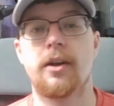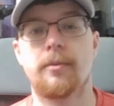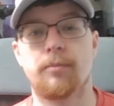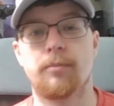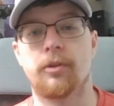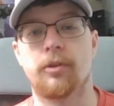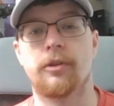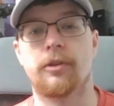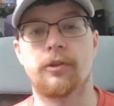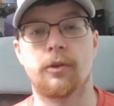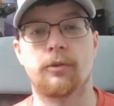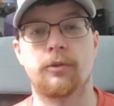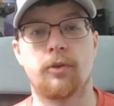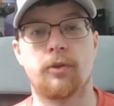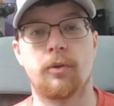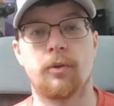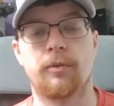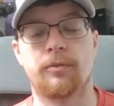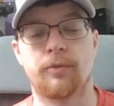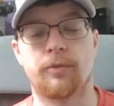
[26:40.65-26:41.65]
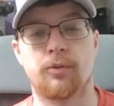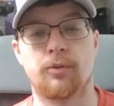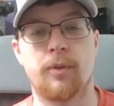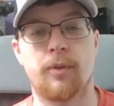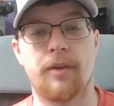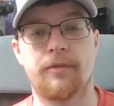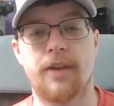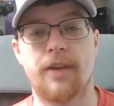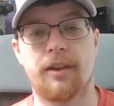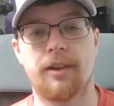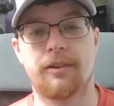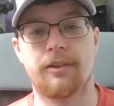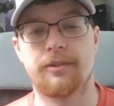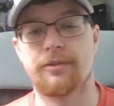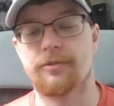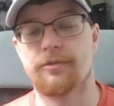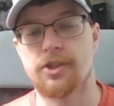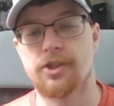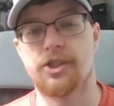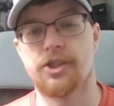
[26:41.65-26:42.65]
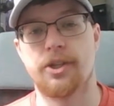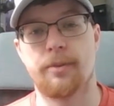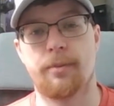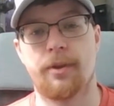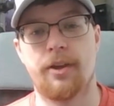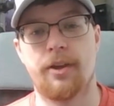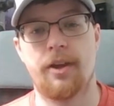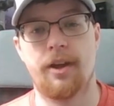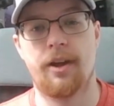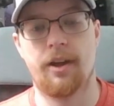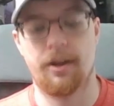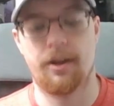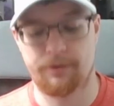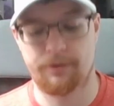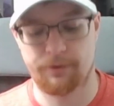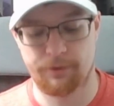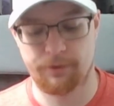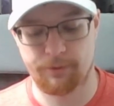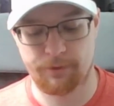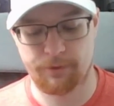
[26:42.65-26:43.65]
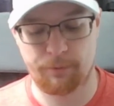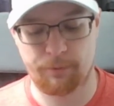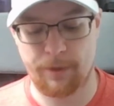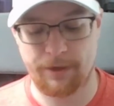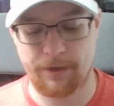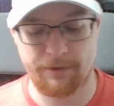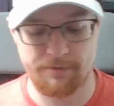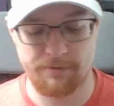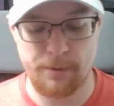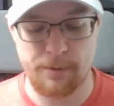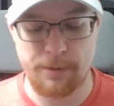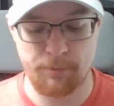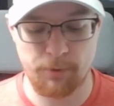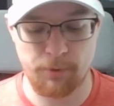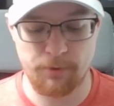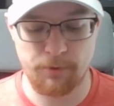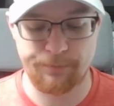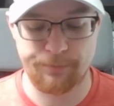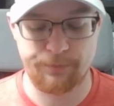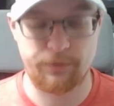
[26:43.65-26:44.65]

Both of those sold for $12, free ship to their respective people.